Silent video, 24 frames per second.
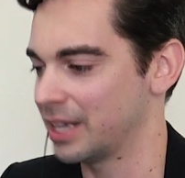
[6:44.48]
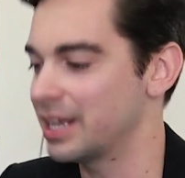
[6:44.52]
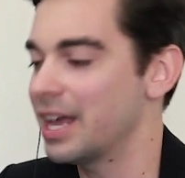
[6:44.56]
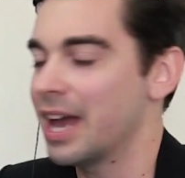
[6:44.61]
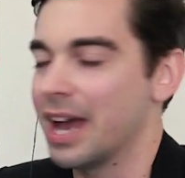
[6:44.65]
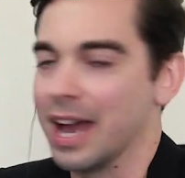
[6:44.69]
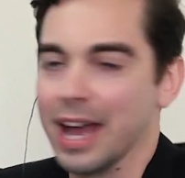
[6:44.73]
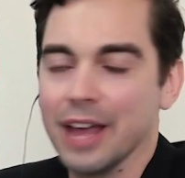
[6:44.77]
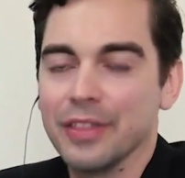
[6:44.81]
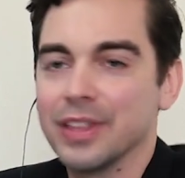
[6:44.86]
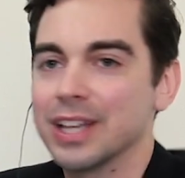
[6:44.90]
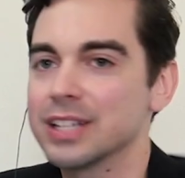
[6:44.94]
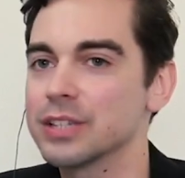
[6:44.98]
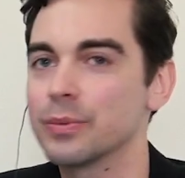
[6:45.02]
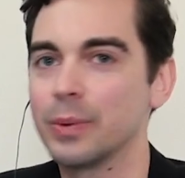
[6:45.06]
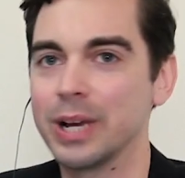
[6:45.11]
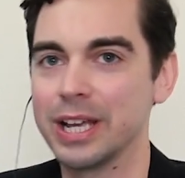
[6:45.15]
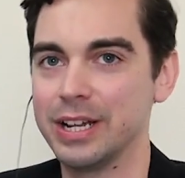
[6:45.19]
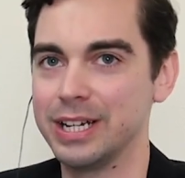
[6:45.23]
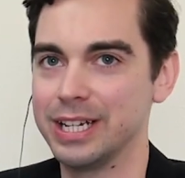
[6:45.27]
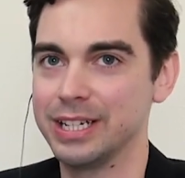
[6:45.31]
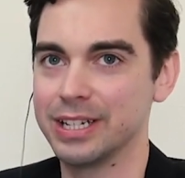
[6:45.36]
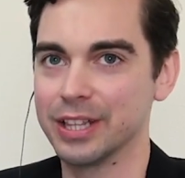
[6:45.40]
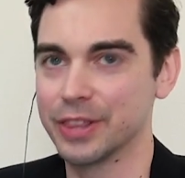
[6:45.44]
Yeah, and that's why
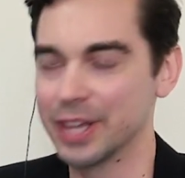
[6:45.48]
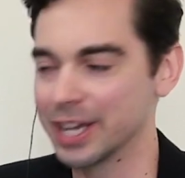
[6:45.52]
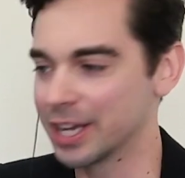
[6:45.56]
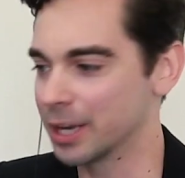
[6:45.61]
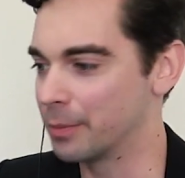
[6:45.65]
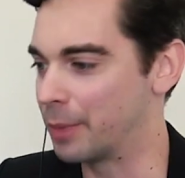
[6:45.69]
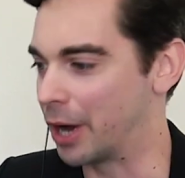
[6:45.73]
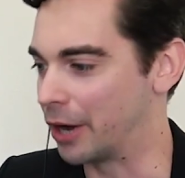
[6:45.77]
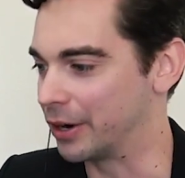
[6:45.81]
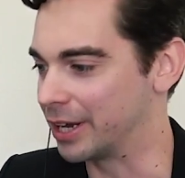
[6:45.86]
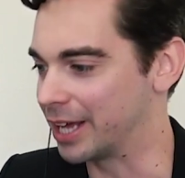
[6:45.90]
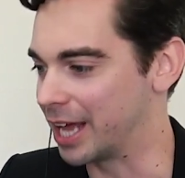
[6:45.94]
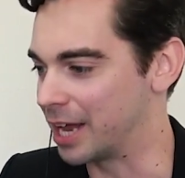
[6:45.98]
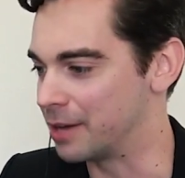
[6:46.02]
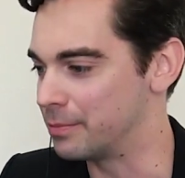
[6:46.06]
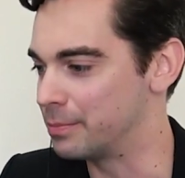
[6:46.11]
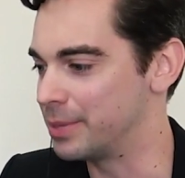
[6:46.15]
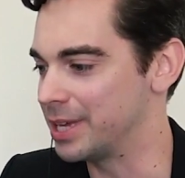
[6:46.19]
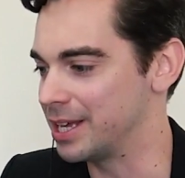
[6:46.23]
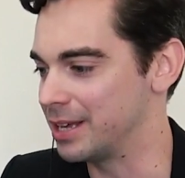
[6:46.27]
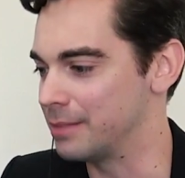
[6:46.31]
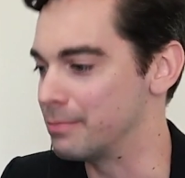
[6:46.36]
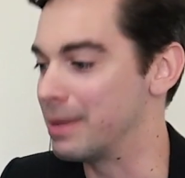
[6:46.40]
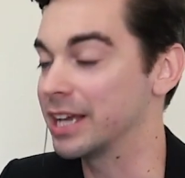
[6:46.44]
you need to think about it and
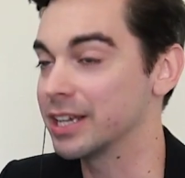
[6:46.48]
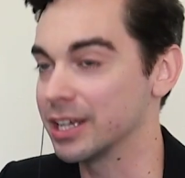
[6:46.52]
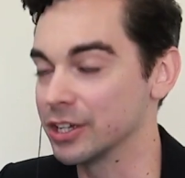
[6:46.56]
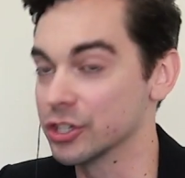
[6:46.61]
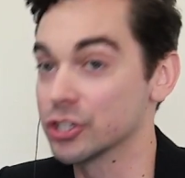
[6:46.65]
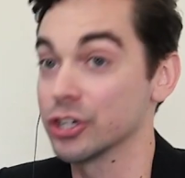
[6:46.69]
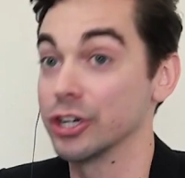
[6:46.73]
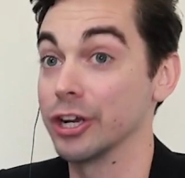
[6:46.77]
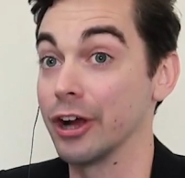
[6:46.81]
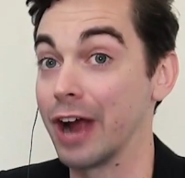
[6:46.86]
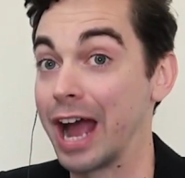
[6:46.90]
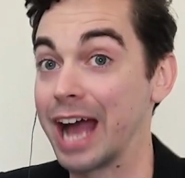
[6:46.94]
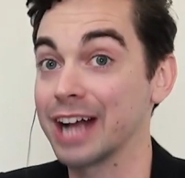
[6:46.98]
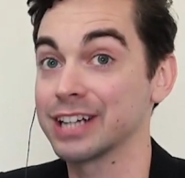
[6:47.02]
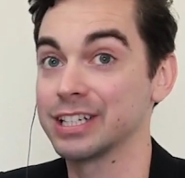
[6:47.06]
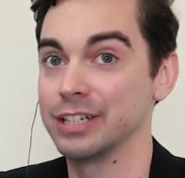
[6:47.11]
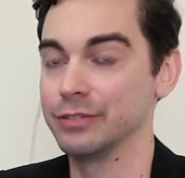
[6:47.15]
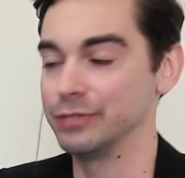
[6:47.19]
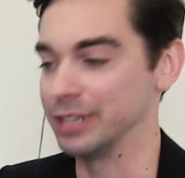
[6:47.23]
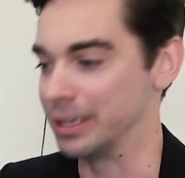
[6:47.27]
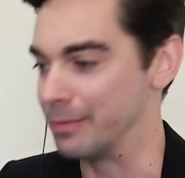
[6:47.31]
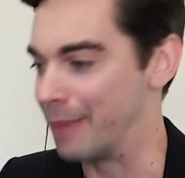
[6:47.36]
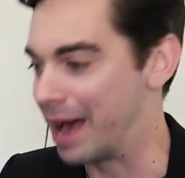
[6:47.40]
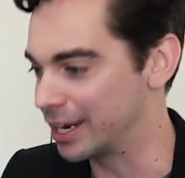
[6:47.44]
be making sure you're
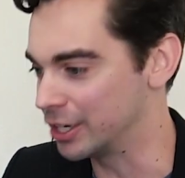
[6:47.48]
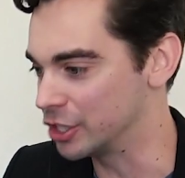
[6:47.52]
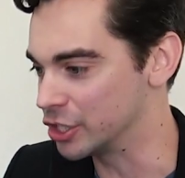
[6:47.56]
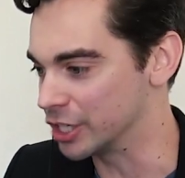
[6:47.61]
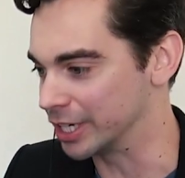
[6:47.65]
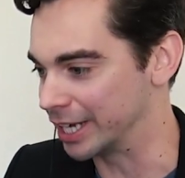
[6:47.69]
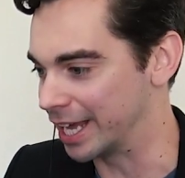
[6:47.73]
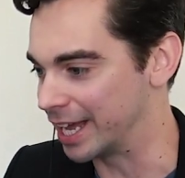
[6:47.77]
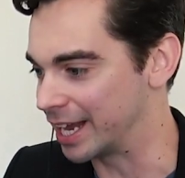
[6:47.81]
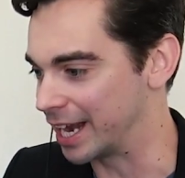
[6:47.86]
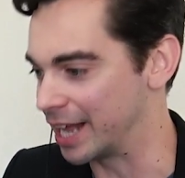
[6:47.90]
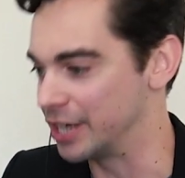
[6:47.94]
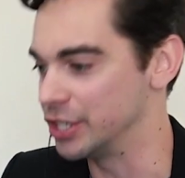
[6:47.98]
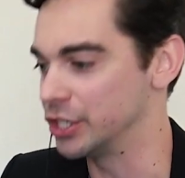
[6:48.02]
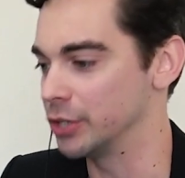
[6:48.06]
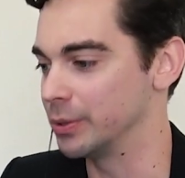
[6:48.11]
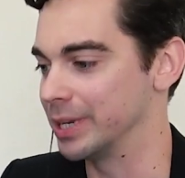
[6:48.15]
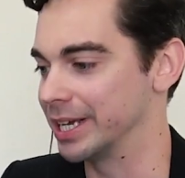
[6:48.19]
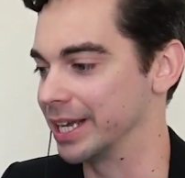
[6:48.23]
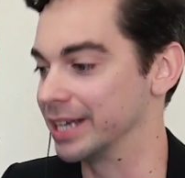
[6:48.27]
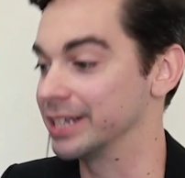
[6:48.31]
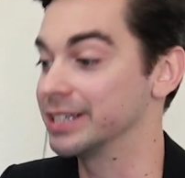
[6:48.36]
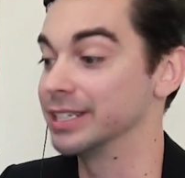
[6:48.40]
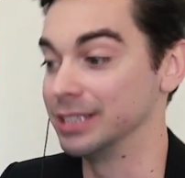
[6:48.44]
actively managing it and
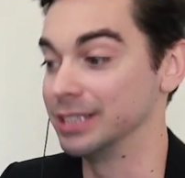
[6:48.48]
doing it